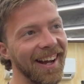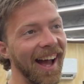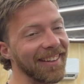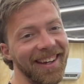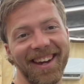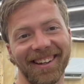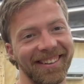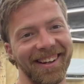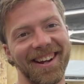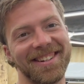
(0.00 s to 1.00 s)
I can't.
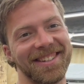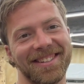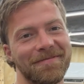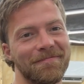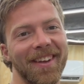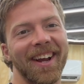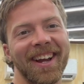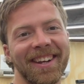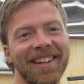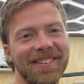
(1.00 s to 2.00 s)
I
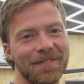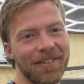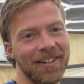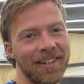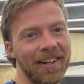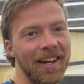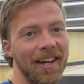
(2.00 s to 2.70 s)
got nothing for you.